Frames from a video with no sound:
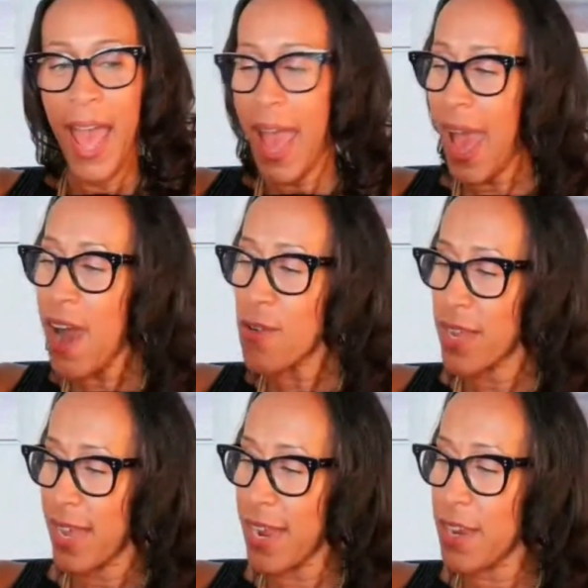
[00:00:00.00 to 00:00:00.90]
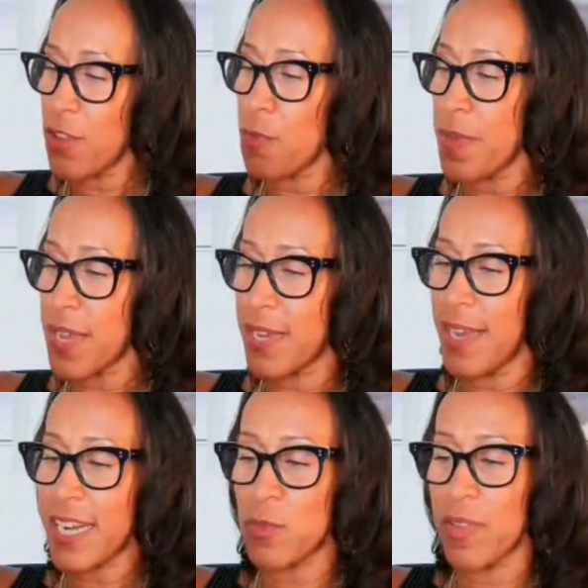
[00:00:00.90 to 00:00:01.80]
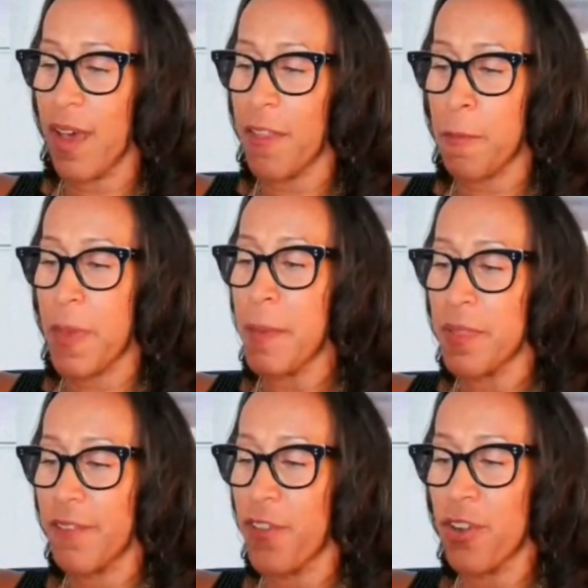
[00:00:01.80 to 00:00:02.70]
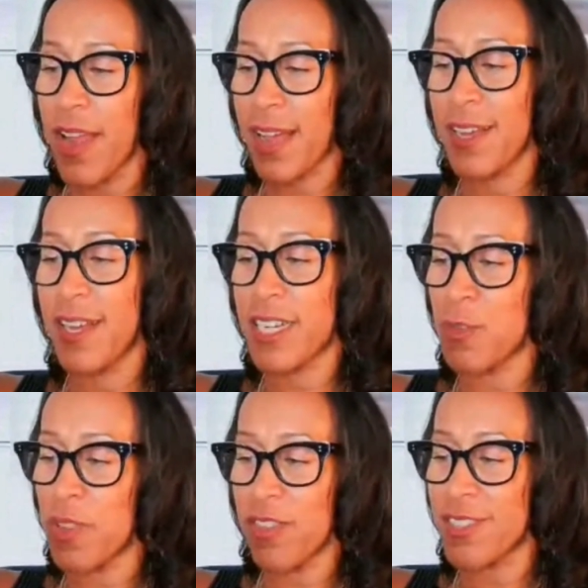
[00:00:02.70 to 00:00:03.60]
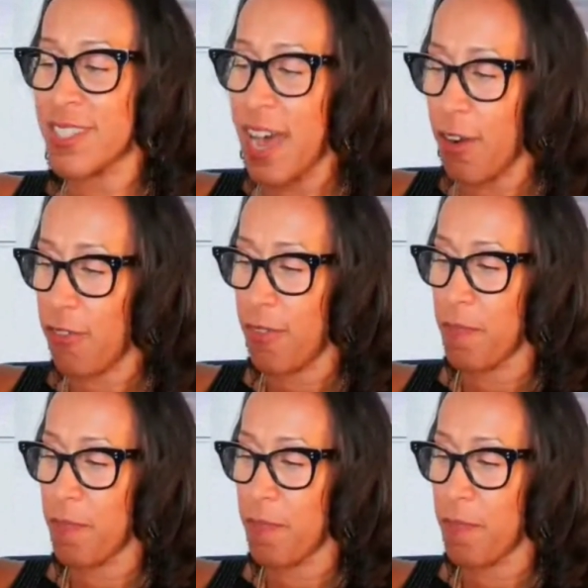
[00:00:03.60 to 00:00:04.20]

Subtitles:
How can you be connected with other people if you're not connected with yourself?